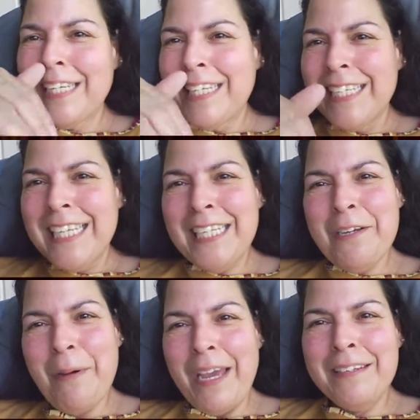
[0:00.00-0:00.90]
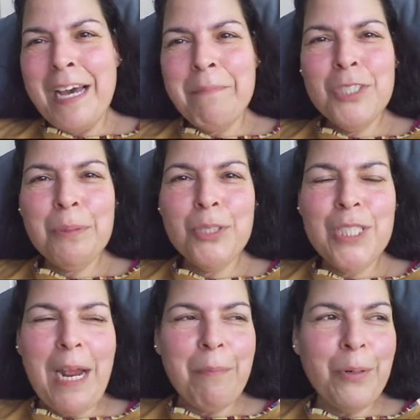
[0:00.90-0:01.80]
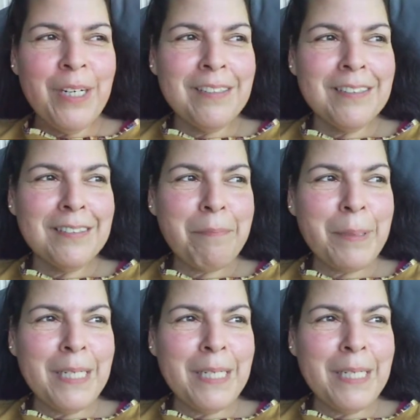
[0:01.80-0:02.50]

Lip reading: Anyway, I'm jibber-jabbering, but